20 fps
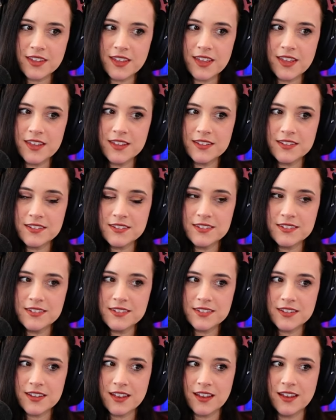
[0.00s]
And
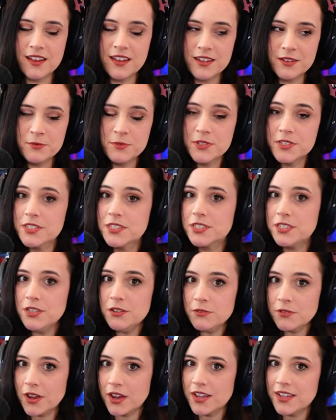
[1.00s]
I will see you
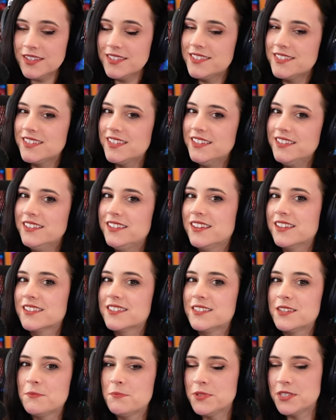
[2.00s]
guys in the
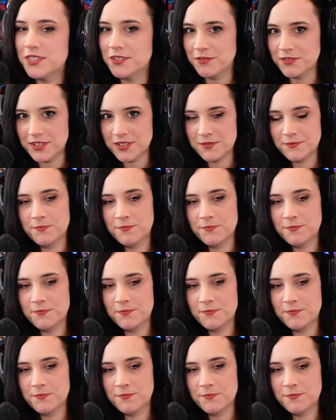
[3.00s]
next episode.